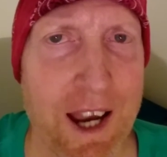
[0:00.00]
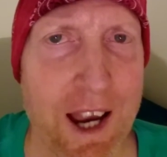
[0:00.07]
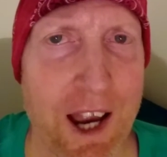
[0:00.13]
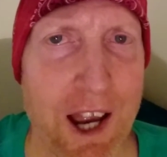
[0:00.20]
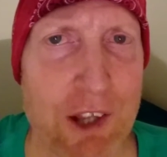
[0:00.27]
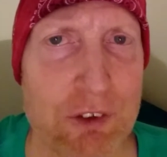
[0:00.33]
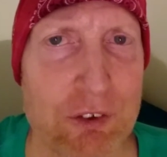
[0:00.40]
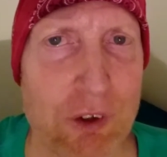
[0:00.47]

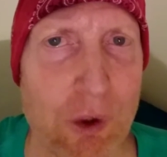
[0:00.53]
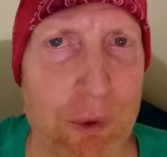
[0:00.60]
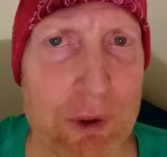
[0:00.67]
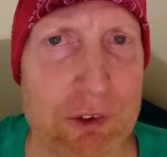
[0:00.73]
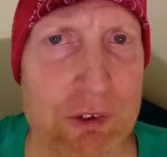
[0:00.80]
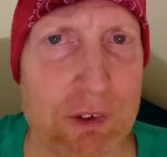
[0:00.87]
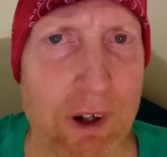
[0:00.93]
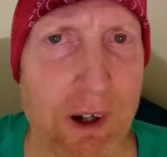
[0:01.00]
and so
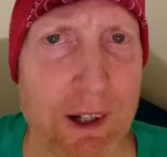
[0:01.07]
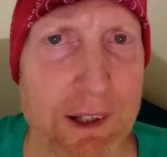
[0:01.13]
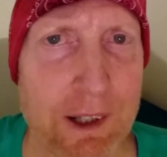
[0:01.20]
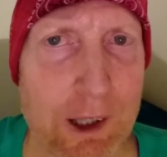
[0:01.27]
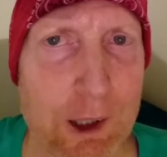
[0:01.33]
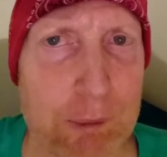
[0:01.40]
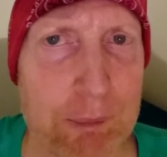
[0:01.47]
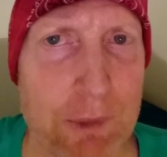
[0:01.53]
it's not
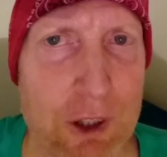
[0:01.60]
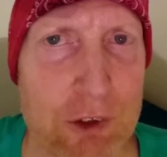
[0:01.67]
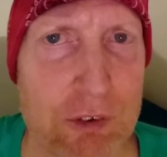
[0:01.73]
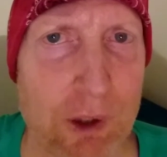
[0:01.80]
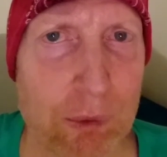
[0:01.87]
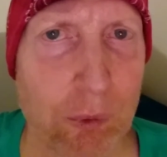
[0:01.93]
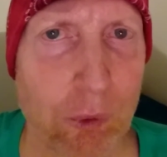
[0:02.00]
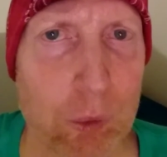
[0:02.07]

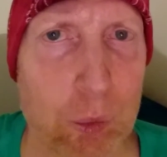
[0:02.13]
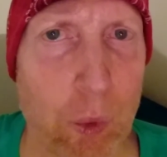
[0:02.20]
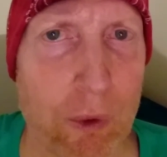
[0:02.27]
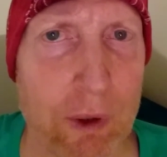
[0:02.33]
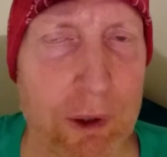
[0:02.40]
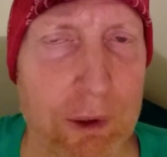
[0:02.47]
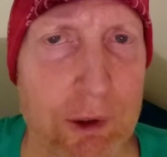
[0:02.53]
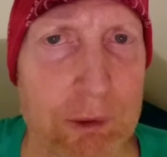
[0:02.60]
really
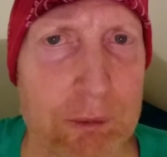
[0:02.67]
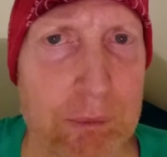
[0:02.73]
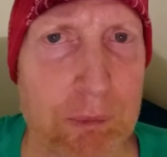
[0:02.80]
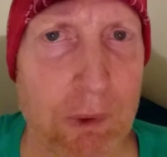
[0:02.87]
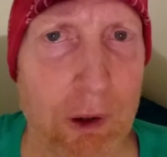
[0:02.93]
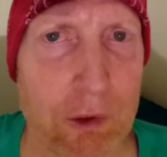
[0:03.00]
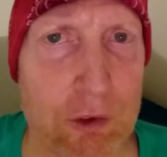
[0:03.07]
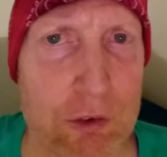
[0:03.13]
worn on
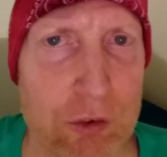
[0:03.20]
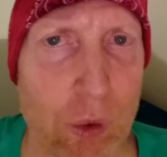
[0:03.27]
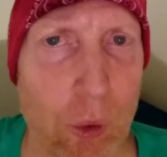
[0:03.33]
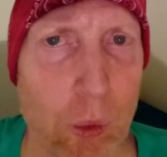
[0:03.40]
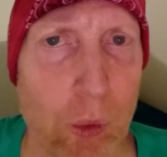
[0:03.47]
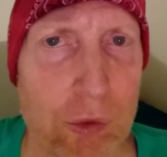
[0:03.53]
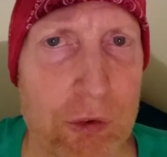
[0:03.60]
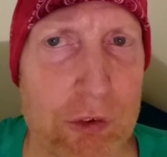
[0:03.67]
the
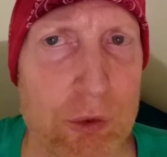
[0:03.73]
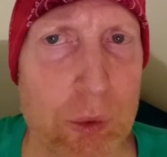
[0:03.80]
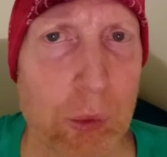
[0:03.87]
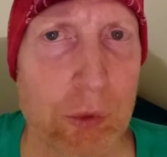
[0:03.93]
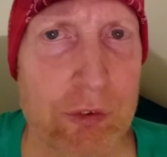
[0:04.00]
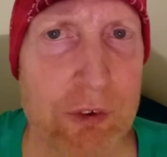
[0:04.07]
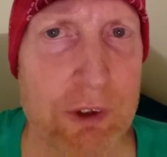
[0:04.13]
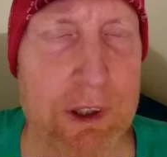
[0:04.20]
soles, as you
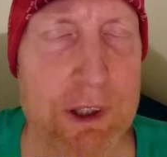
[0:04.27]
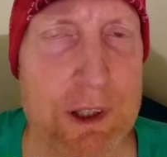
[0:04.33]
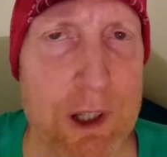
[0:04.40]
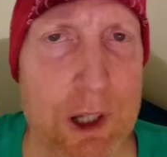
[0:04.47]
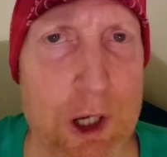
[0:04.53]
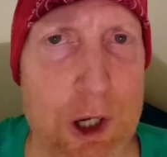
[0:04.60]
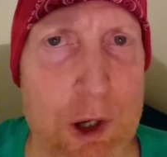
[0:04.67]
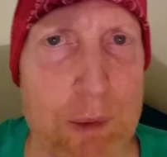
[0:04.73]
will see,
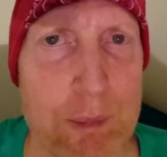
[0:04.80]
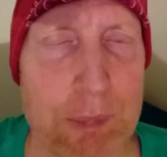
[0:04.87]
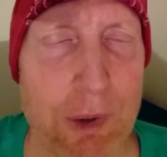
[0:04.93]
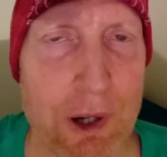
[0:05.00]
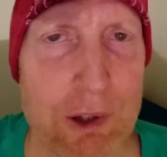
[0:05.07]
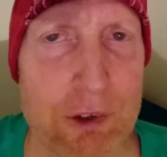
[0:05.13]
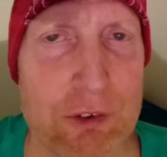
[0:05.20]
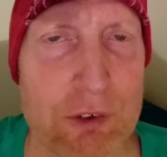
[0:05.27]

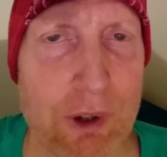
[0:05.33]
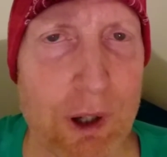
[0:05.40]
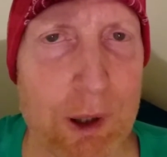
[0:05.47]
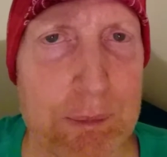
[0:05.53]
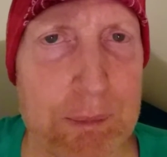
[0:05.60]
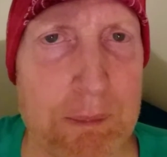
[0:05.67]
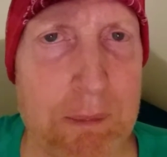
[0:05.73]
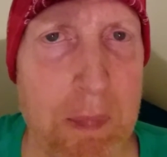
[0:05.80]
but it's
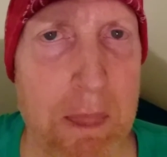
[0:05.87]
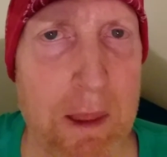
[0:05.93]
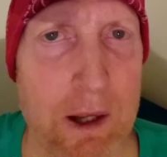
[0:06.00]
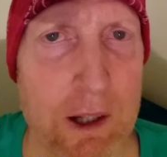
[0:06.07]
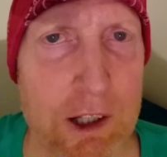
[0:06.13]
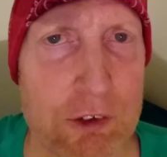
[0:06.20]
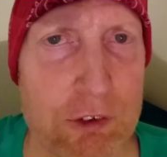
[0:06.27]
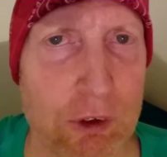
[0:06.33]

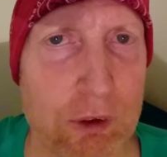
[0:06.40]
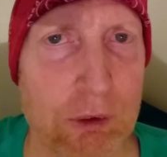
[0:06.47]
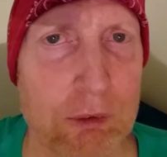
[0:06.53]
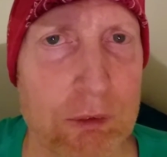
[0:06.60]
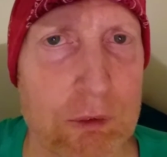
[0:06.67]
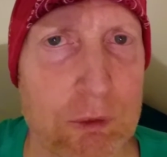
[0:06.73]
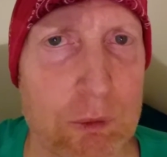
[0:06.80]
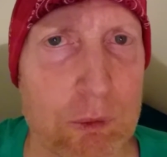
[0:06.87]
a
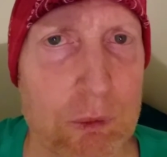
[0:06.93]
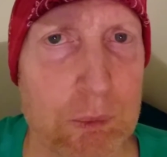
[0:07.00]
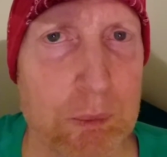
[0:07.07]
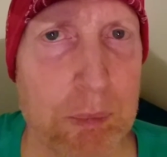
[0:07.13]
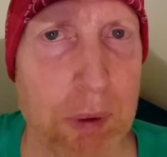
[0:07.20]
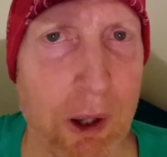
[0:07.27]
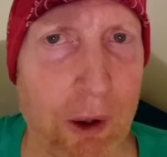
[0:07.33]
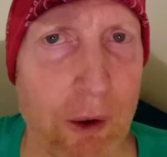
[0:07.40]
good
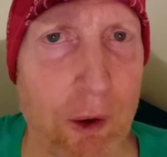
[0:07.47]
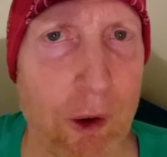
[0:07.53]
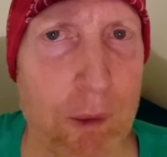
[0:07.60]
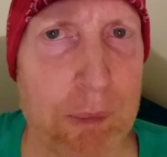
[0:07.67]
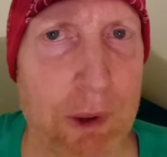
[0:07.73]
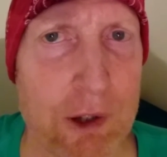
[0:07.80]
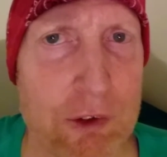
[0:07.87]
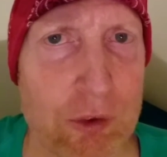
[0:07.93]
pair,
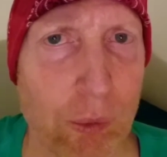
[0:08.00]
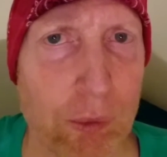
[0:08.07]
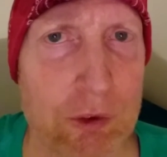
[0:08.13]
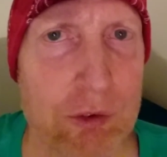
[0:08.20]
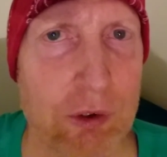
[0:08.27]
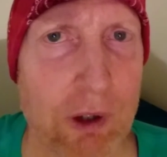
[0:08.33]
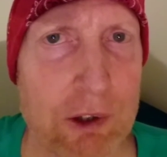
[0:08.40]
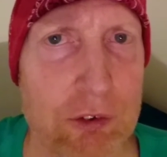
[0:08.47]
but it's only
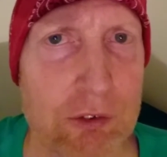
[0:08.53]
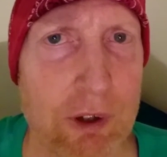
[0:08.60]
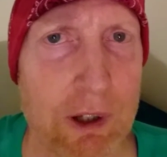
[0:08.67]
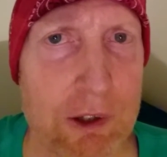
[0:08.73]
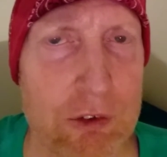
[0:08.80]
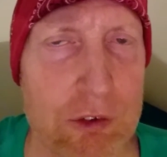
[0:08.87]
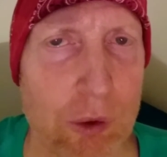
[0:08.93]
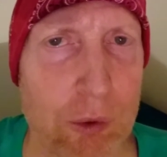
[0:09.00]
size
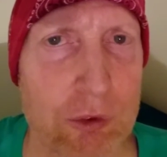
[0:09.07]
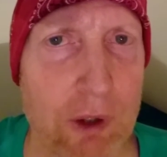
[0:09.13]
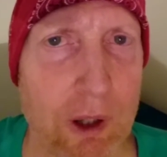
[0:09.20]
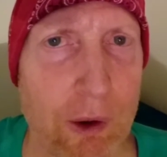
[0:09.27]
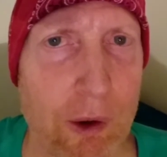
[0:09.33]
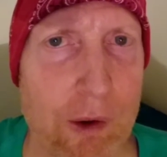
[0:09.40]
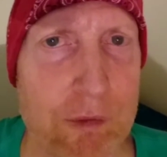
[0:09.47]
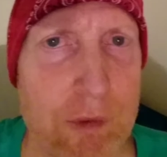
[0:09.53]
10, so it's
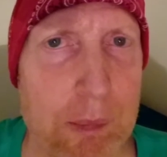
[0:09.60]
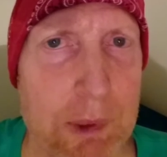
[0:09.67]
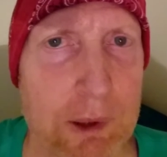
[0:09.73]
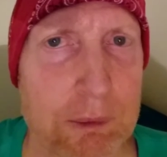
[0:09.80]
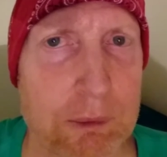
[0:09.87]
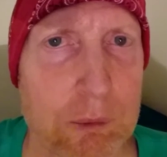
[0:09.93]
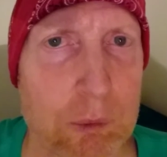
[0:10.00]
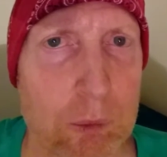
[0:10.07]
kind of hard for me
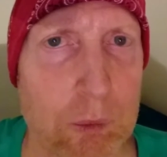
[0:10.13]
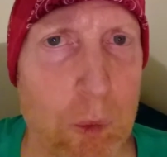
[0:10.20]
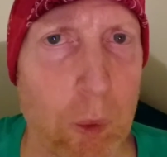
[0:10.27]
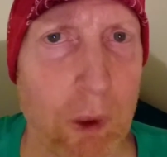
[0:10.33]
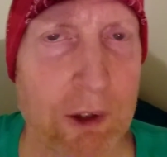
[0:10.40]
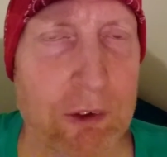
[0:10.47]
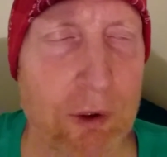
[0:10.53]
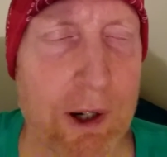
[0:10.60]
to,
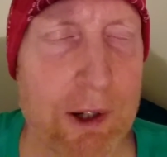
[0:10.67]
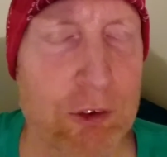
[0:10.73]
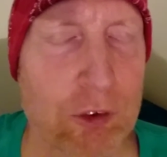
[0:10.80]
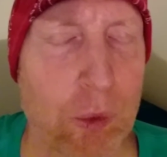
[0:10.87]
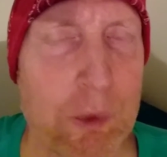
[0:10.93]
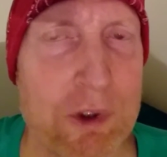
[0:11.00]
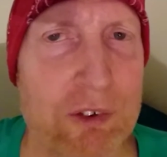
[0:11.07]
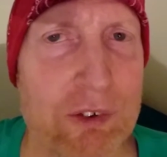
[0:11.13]
well, I try to
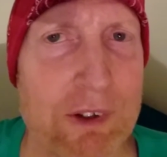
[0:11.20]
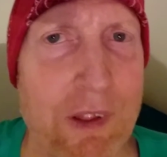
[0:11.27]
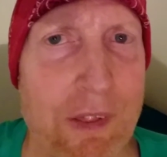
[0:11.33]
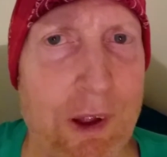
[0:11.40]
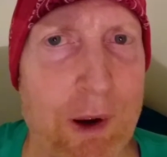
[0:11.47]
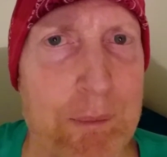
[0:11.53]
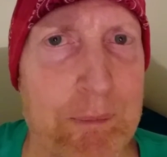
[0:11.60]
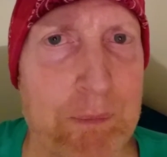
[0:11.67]
squeeze into
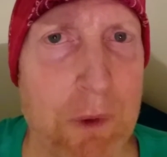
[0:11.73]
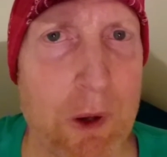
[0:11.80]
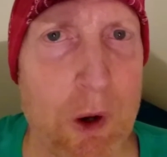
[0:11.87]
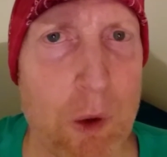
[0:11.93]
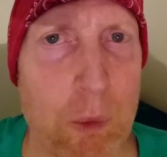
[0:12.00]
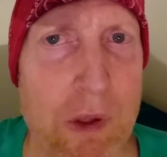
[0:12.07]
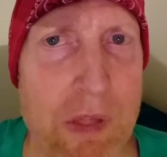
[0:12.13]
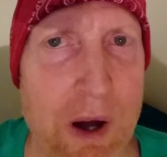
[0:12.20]
them
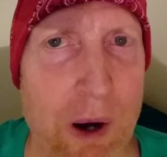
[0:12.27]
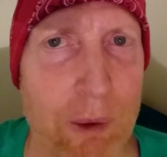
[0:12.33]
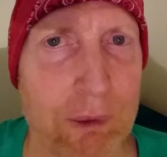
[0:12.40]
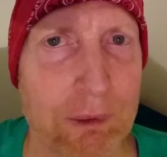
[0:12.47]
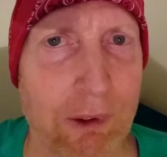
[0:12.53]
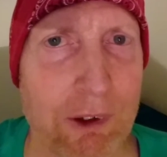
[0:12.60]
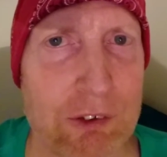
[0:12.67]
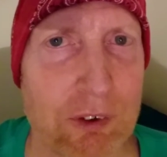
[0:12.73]
without
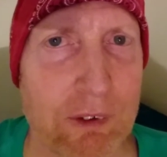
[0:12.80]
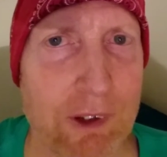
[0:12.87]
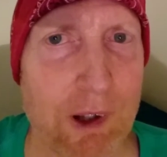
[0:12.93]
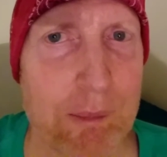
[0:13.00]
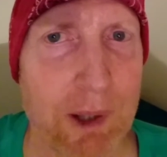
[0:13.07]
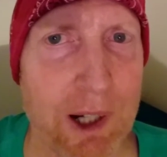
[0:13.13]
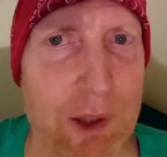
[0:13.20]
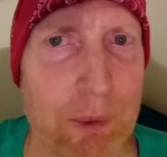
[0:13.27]
unlacing
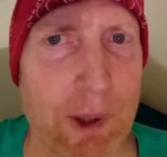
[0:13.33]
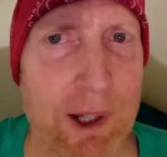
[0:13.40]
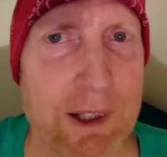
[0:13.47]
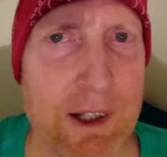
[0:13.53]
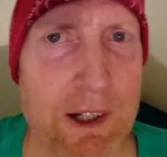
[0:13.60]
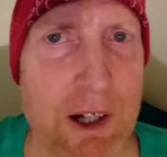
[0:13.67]
them. But anyway,